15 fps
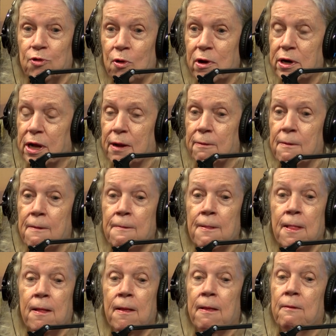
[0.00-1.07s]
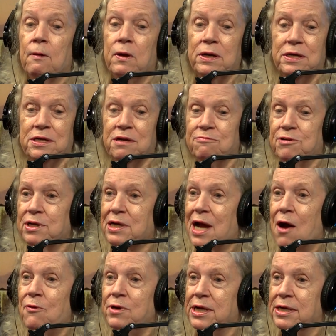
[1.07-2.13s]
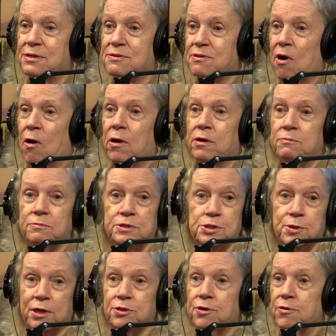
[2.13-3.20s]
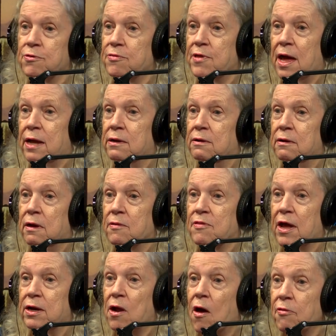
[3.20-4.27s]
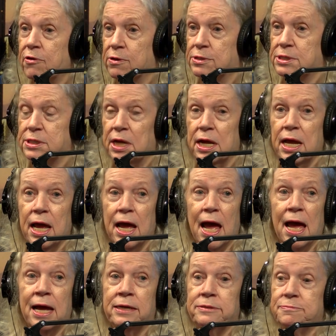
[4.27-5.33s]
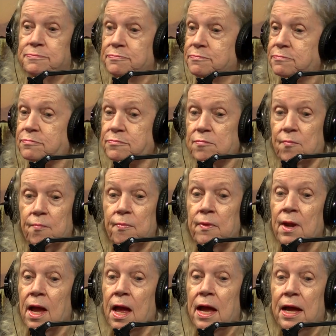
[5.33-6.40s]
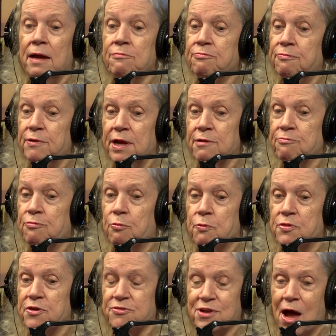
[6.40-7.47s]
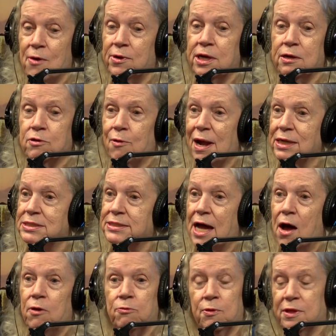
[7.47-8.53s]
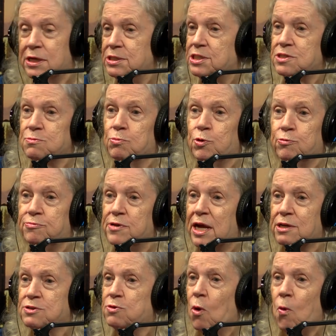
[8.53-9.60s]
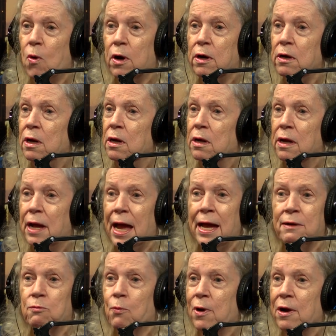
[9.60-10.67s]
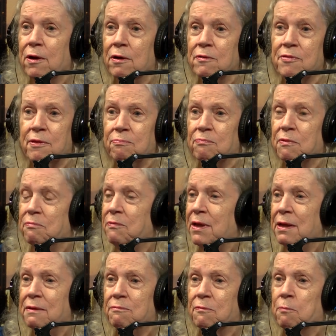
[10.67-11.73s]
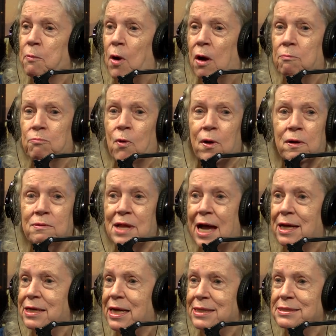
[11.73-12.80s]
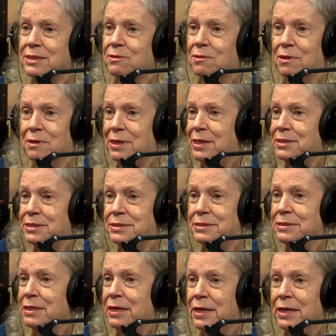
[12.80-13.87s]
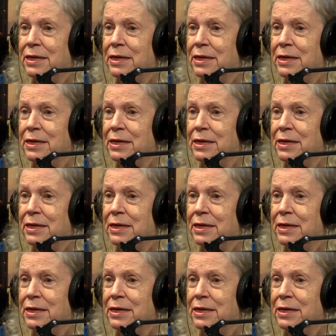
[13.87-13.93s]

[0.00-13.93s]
Florida different counties are stricter than than others, and if if this county cracks down, well, they just move next door and where that they are more lackadaisical. It's